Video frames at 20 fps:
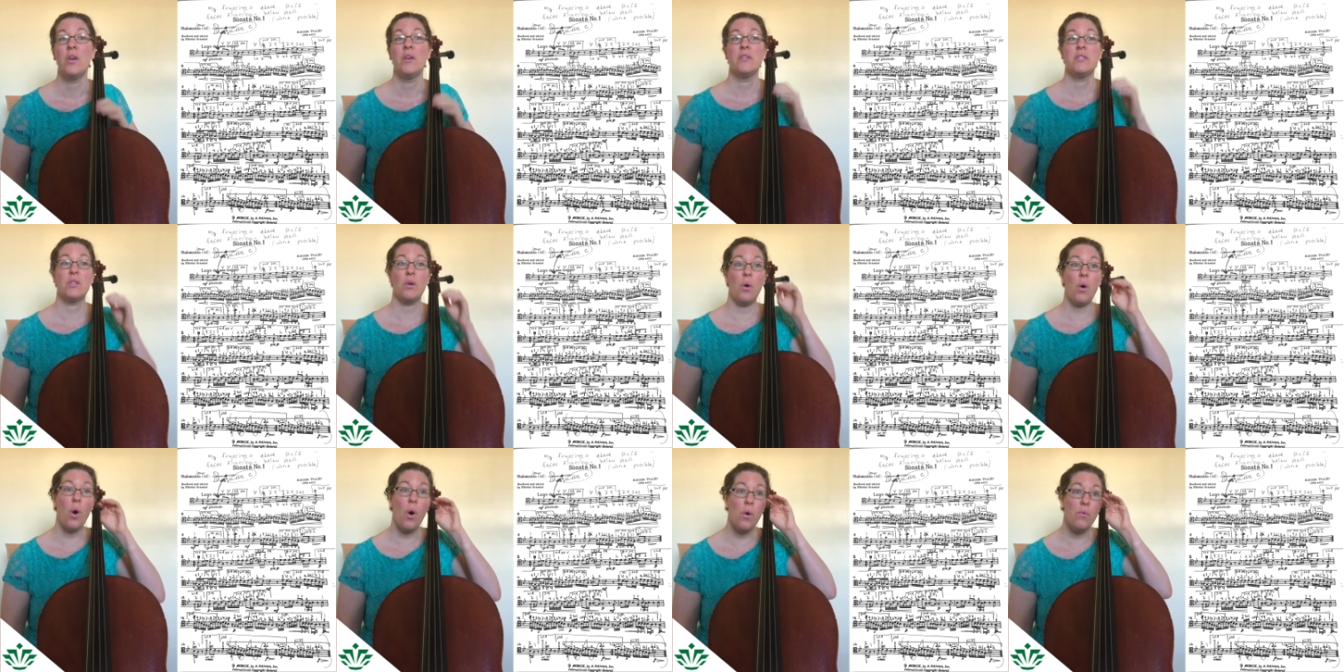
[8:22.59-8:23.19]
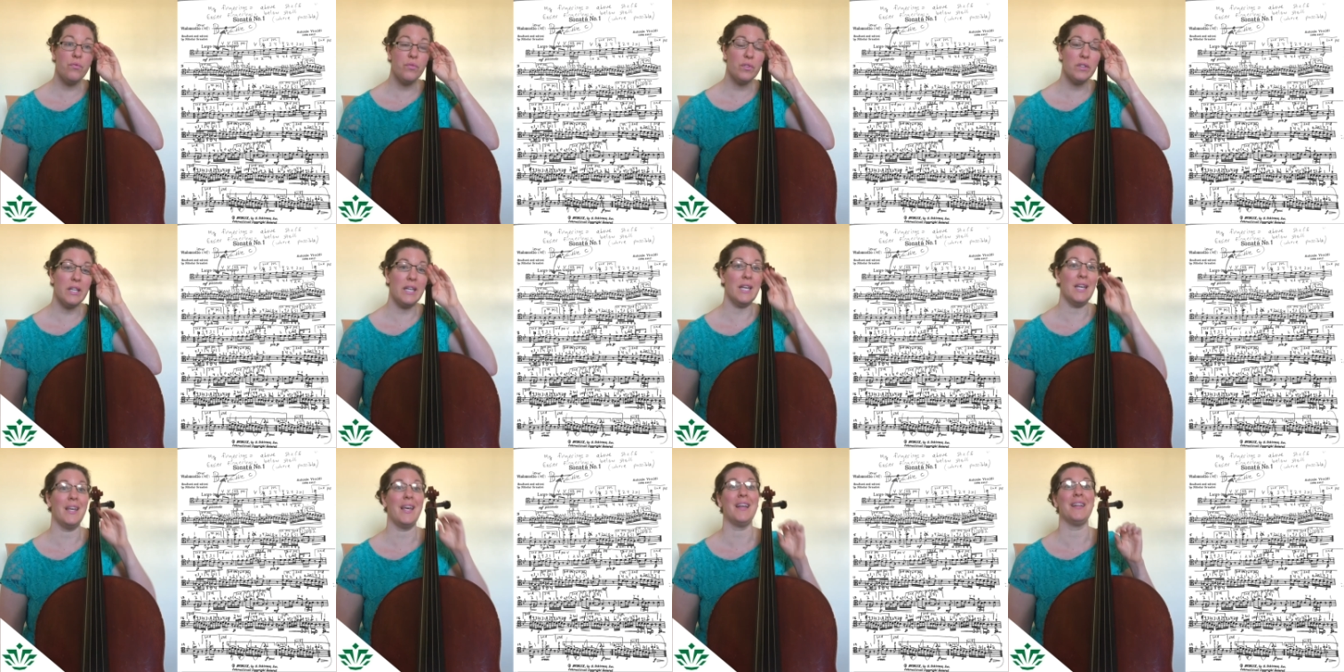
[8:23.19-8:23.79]
So
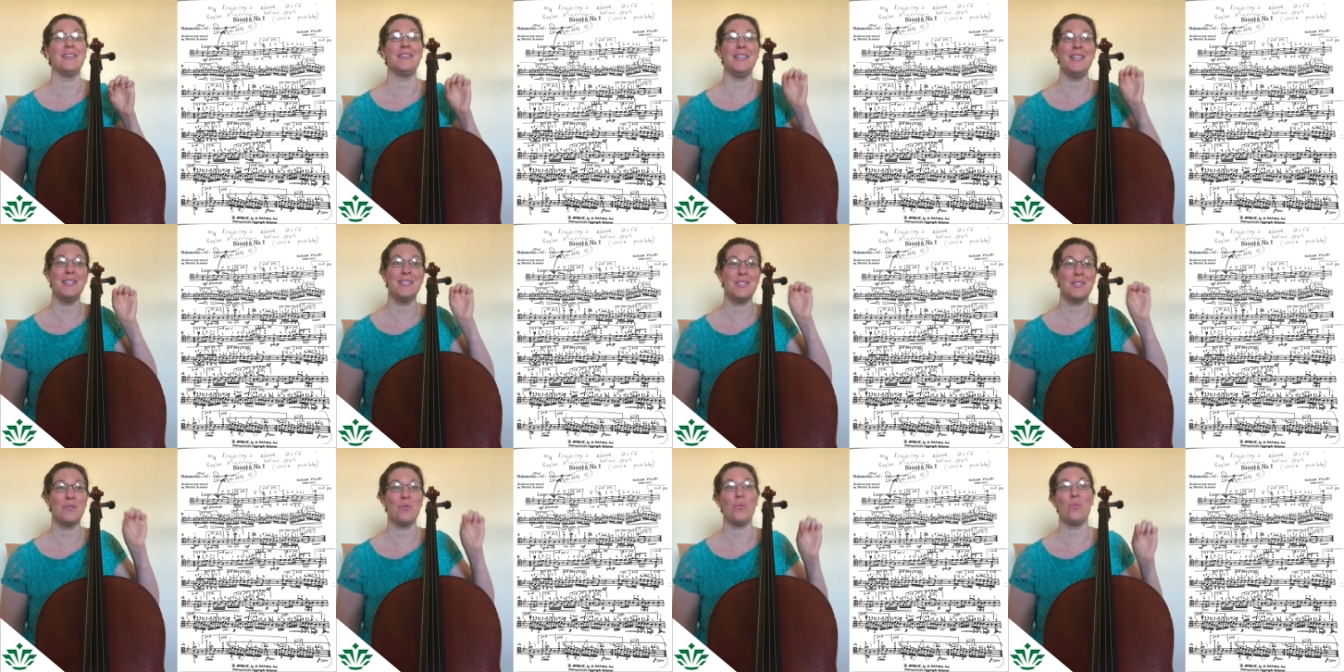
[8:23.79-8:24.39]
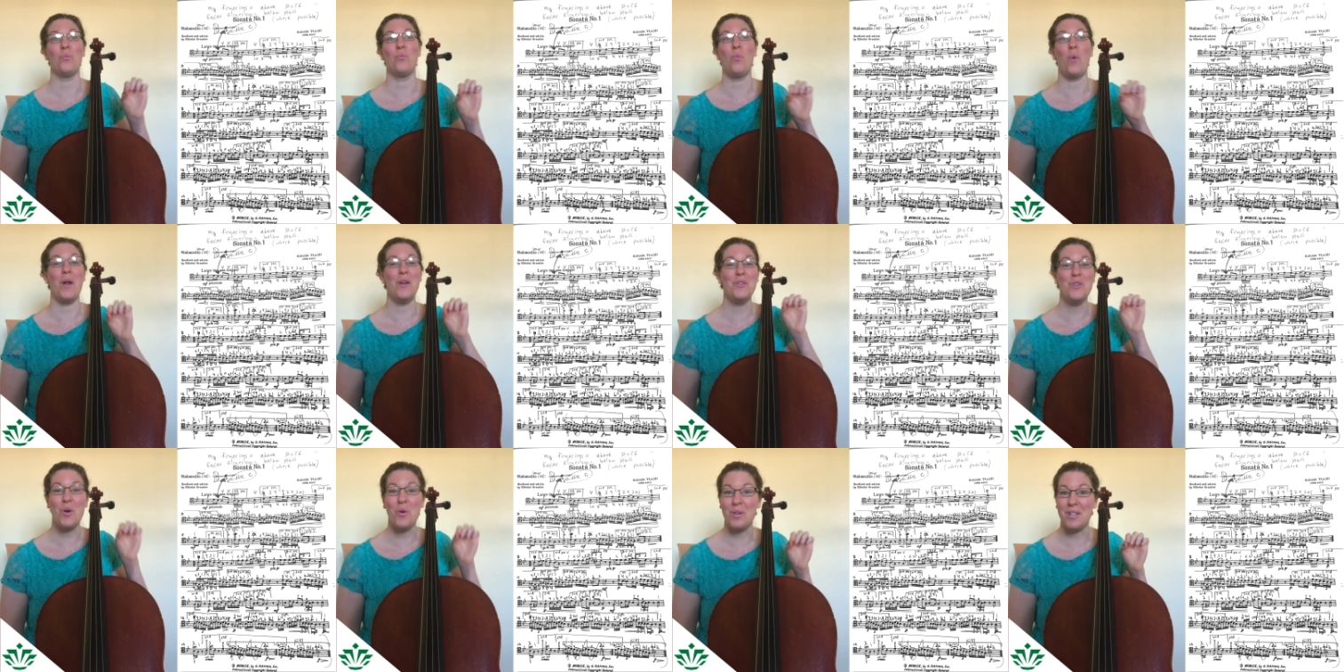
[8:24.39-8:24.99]
hopefully, at least
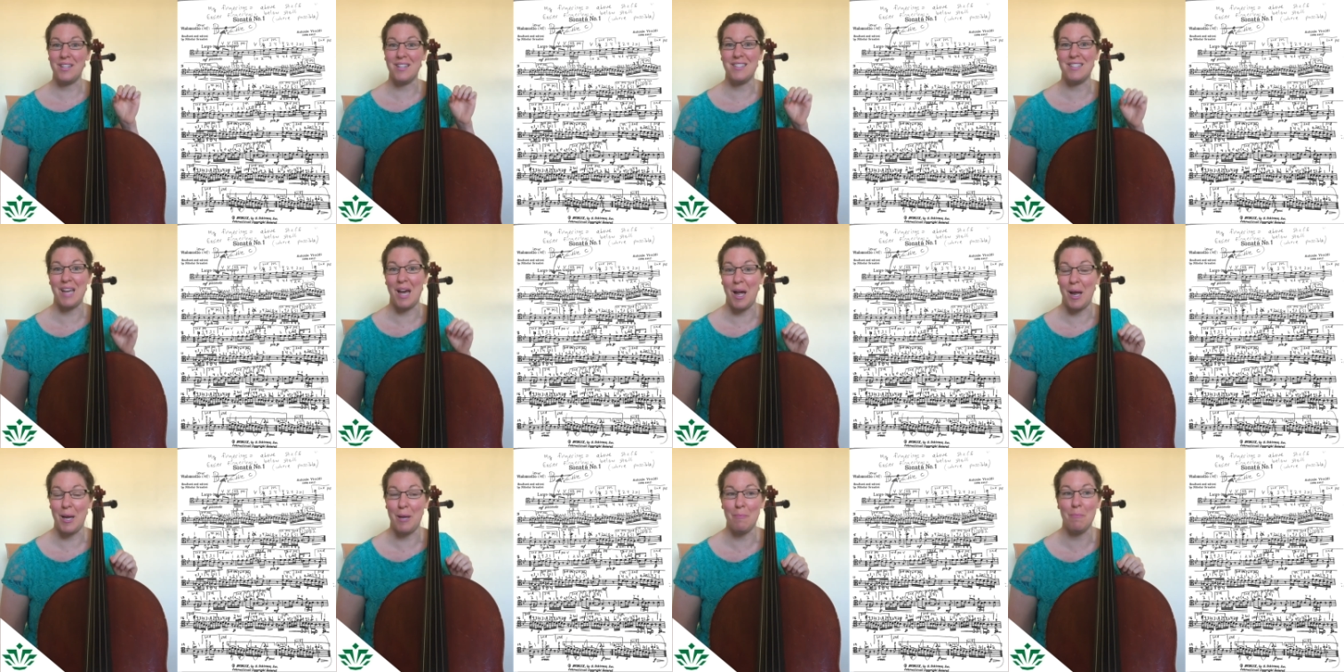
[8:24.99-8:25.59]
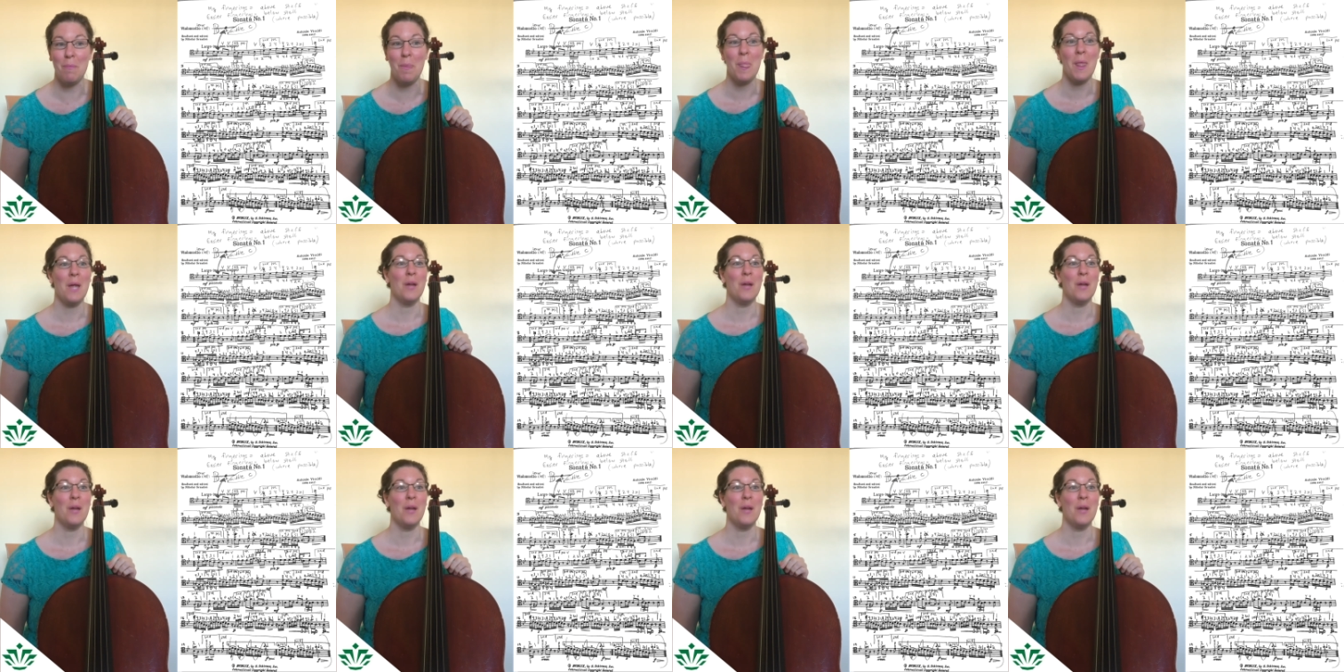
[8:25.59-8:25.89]
one note at a time,